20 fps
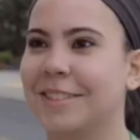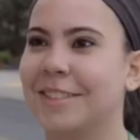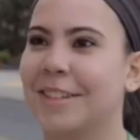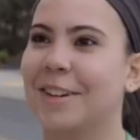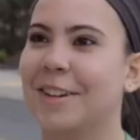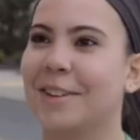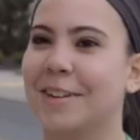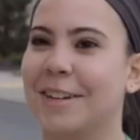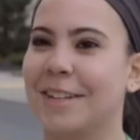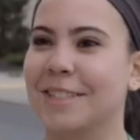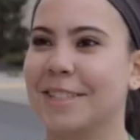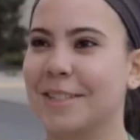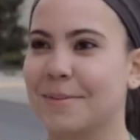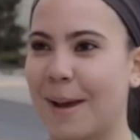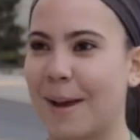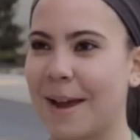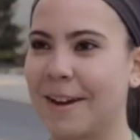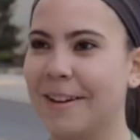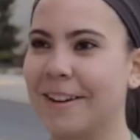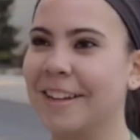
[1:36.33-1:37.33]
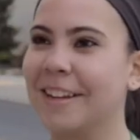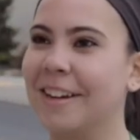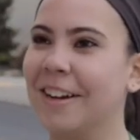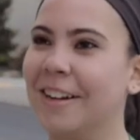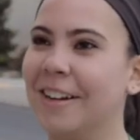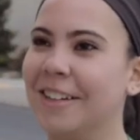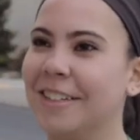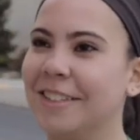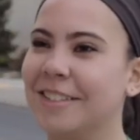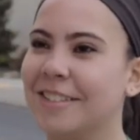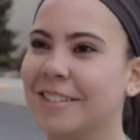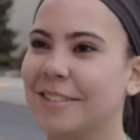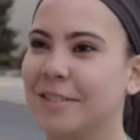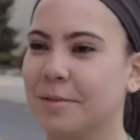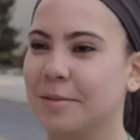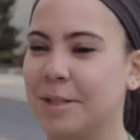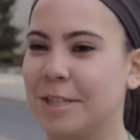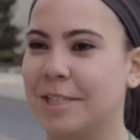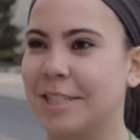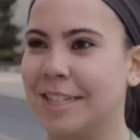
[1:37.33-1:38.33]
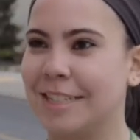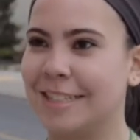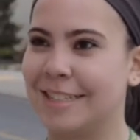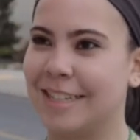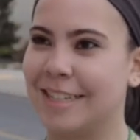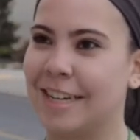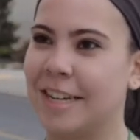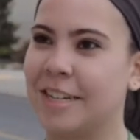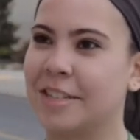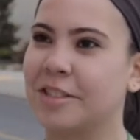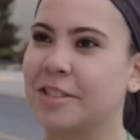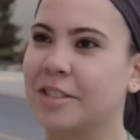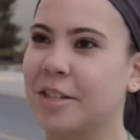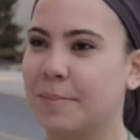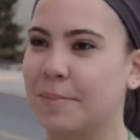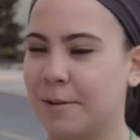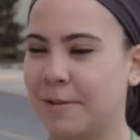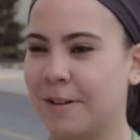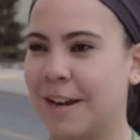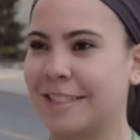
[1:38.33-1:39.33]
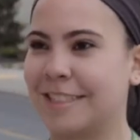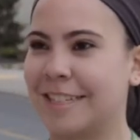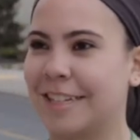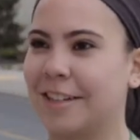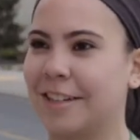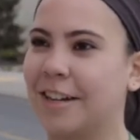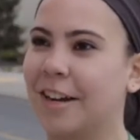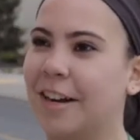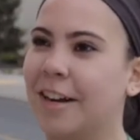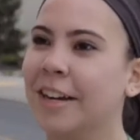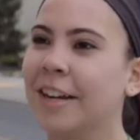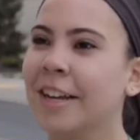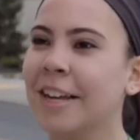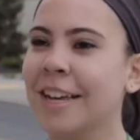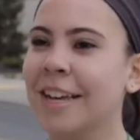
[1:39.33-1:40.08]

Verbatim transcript: So Inspiring Hearts, which is the internship over at Sacred Heart,